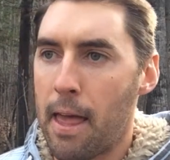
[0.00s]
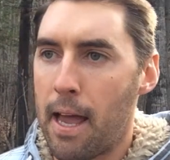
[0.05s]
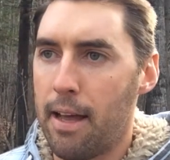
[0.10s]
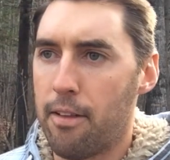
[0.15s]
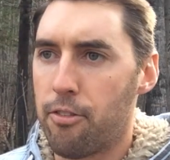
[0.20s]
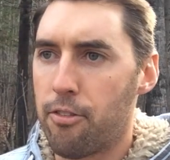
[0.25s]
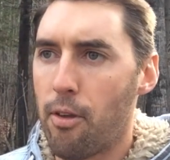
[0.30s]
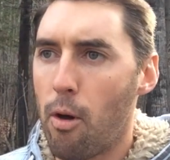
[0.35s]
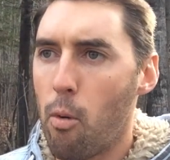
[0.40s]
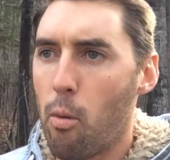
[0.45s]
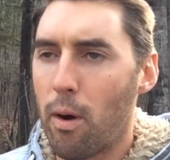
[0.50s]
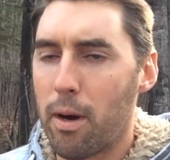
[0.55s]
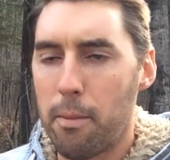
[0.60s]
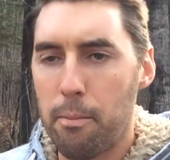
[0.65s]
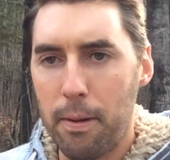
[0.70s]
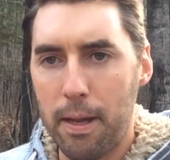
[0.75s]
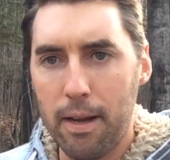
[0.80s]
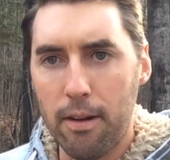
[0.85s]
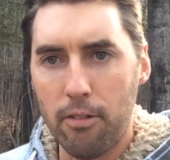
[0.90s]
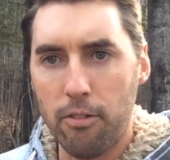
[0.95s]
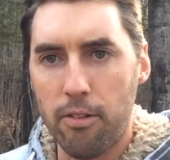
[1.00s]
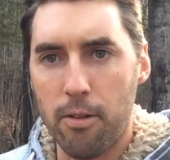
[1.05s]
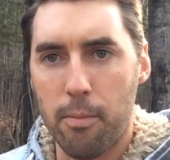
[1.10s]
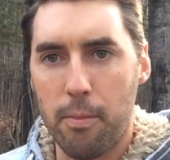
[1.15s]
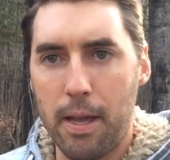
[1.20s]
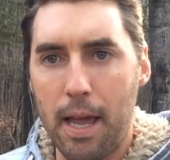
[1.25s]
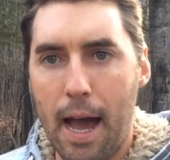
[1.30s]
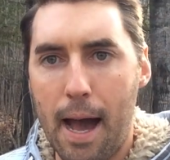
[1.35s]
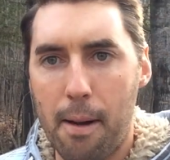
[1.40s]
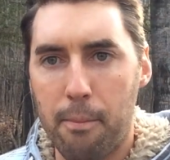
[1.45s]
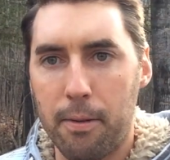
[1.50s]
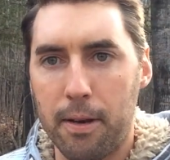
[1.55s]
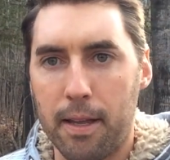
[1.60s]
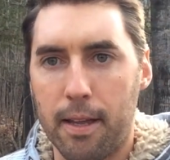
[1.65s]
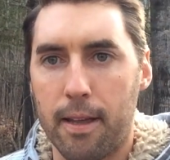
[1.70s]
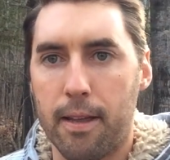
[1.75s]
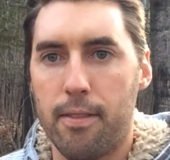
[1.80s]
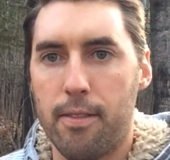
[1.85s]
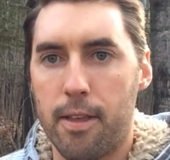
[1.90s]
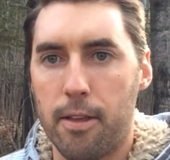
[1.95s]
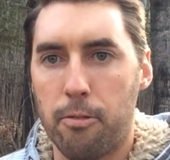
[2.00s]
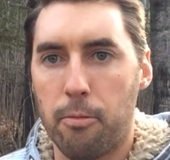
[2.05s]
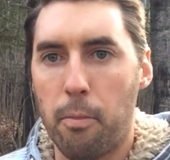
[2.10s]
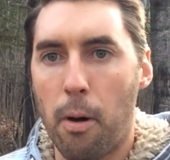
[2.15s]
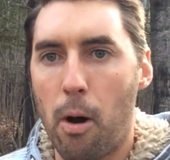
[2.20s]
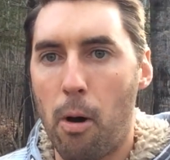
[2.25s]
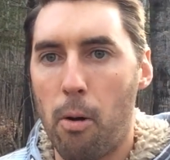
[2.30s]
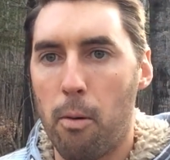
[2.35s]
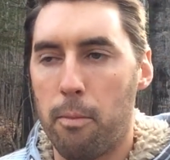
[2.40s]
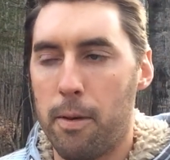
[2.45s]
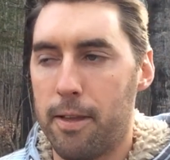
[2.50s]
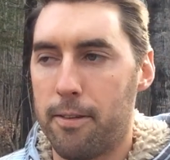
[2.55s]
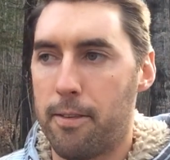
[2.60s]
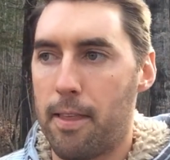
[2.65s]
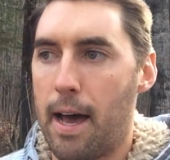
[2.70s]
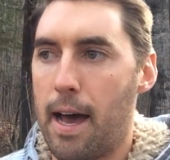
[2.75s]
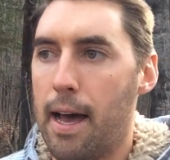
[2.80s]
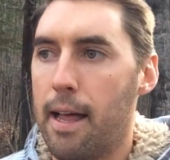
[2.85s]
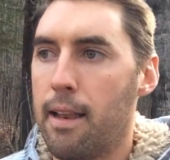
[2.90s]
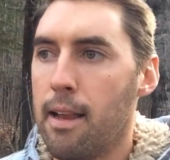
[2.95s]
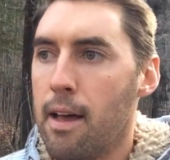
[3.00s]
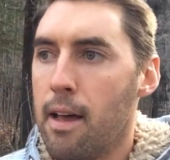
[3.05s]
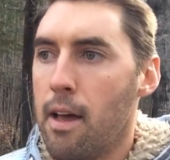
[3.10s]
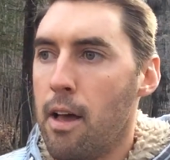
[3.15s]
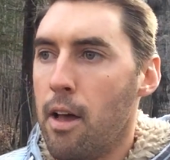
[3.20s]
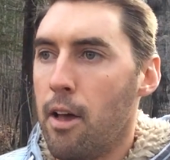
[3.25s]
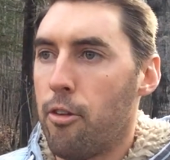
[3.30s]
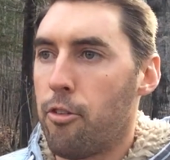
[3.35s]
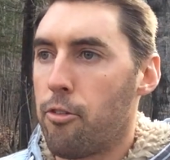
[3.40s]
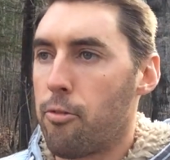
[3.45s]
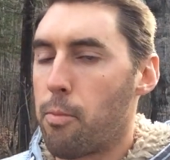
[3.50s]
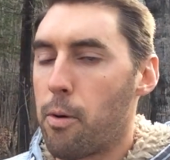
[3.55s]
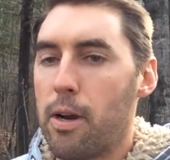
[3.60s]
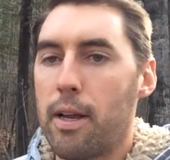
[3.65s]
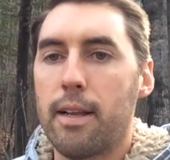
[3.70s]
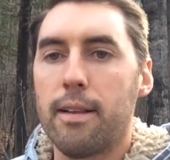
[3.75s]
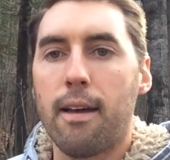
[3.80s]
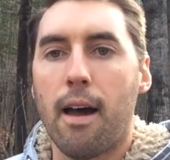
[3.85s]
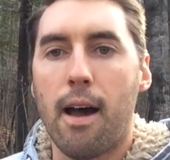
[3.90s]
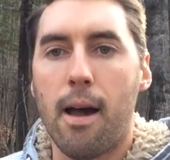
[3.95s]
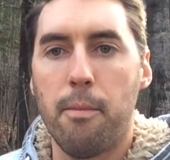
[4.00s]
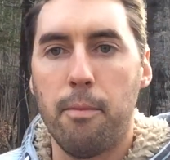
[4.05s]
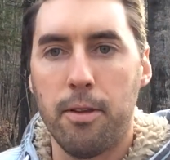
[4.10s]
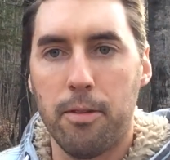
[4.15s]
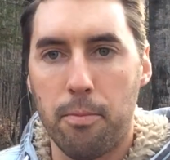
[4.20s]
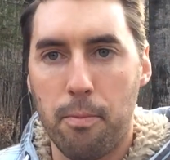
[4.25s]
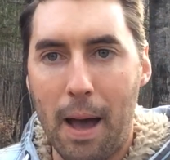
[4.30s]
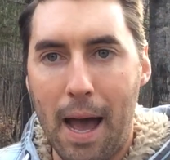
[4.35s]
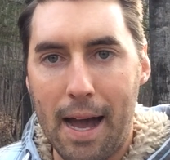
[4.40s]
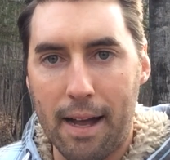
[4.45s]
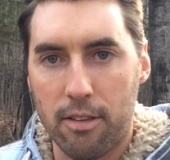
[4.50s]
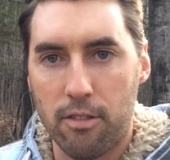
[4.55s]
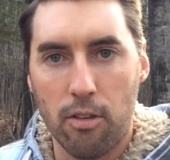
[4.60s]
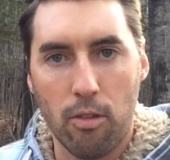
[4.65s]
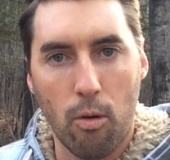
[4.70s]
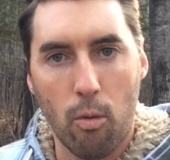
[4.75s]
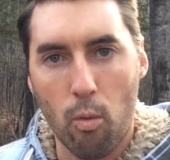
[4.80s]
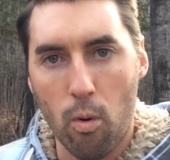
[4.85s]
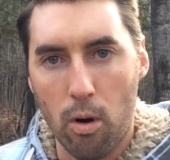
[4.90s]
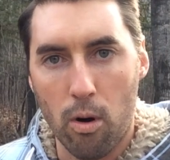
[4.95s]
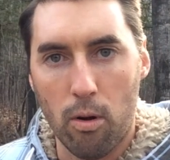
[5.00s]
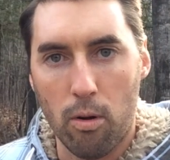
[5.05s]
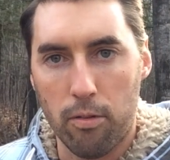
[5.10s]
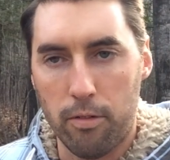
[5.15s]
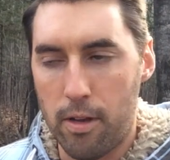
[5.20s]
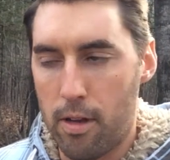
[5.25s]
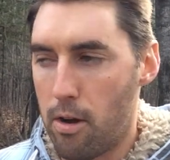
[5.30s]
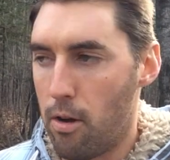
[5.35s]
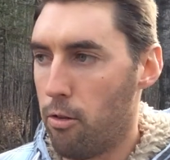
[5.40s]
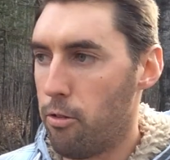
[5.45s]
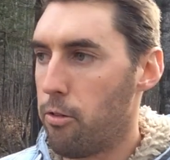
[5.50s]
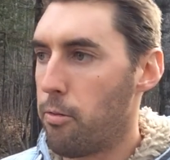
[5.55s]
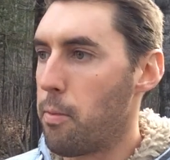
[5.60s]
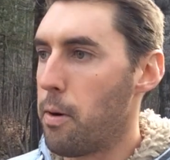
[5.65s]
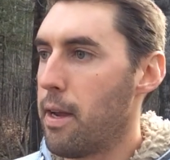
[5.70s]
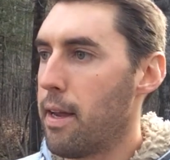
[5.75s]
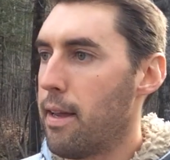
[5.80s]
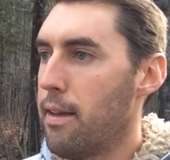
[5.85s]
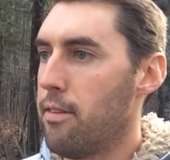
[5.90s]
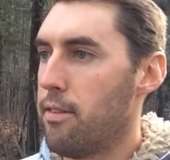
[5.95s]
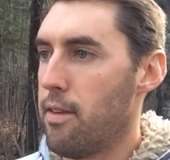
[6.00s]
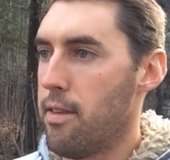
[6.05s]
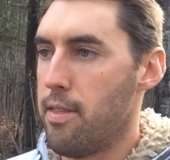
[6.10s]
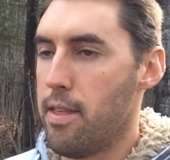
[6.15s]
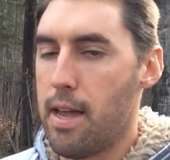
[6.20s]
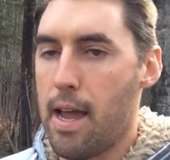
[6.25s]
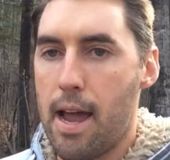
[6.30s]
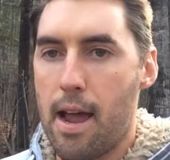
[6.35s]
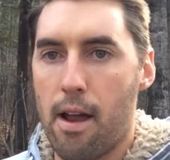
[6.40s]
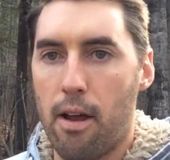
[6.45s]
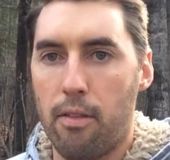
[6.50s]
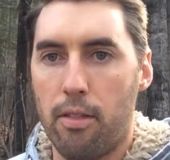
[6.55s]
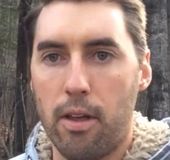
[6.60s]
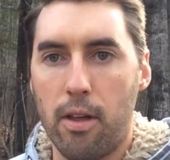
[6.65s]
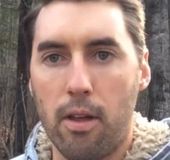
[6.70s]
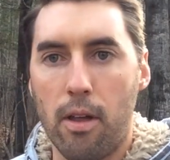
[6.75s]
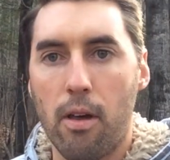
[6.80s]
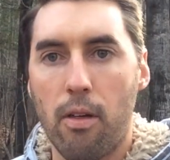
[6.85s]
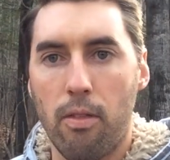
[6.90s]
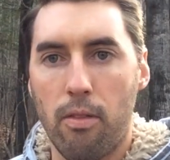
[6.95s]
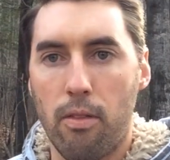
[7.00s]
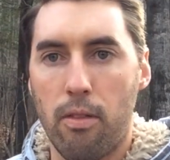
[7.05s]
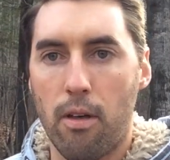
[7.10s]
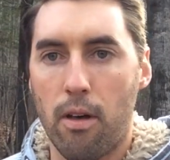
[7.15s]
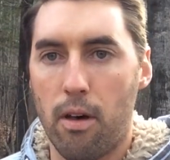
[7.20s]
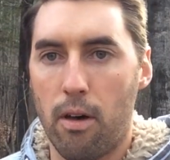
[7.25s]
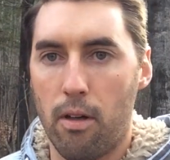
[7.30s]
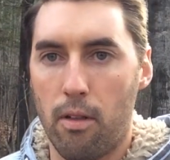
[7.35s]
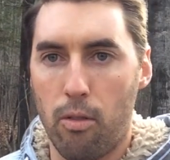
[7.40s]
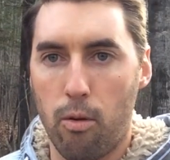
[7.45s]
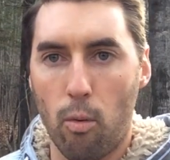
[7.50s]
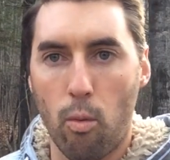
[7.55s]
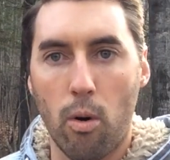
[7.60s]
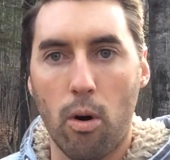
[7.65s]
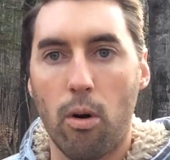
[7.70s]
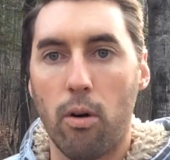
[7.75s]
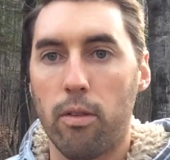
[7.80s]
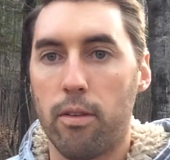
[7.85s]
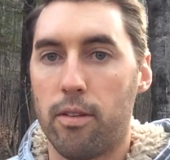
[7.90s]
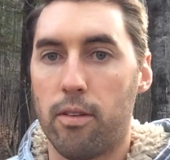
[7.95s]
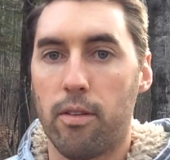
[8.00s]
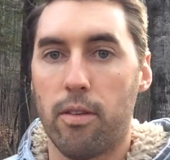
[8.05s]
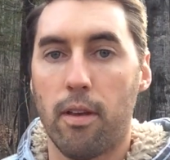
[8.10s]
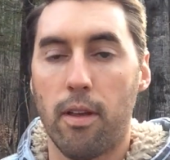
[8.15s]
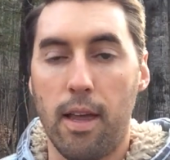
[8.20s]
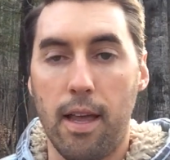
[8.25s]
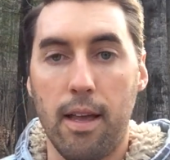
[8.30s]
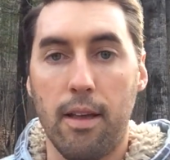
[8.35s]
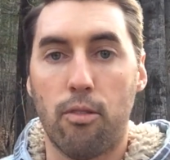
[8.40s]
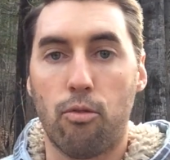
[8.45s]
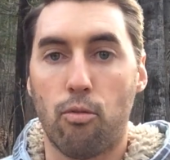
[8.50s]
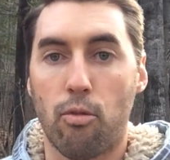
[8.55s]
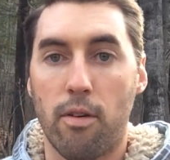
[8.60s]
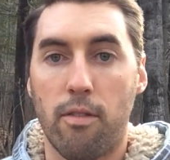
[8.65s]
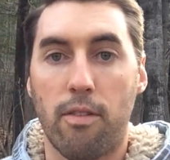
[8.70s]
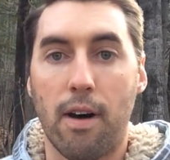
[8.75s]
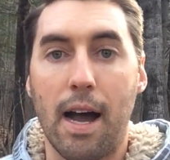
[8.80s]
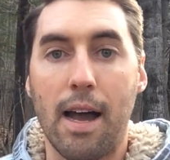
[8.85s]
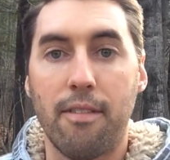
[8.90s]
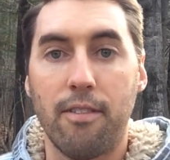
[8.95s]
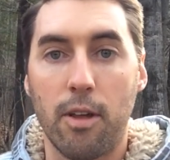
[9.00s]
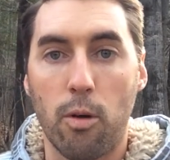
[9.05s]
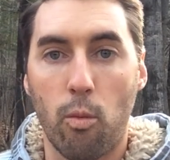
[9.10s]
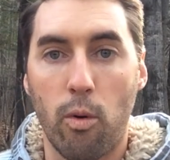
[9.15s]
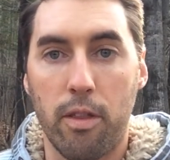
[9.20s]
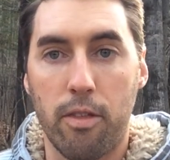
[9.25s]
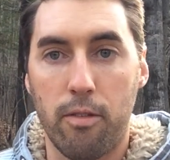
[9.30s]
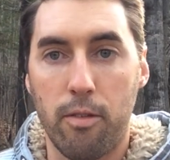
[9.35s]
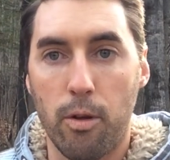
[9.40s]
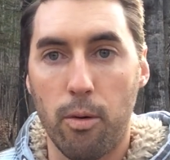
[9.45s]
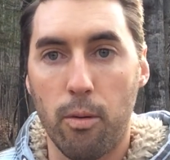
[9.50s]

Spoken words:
And so what appears to be happening in this poem is that springtime is back to the world. You know, spring is in the air. The world is reviving with